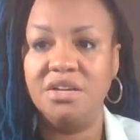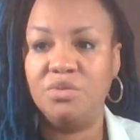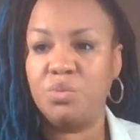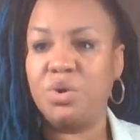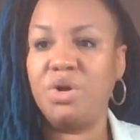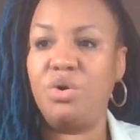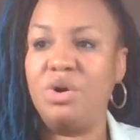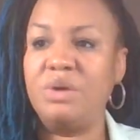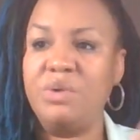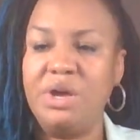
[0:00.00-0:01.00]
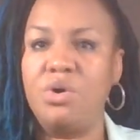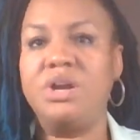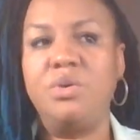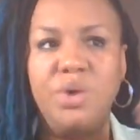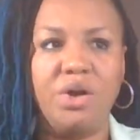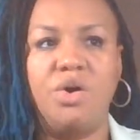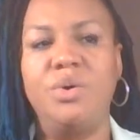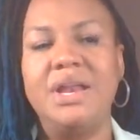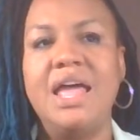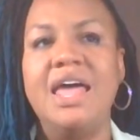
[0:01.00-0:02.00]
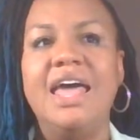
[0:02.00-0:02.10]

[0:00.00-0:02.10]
when we're going and we're going and we're going,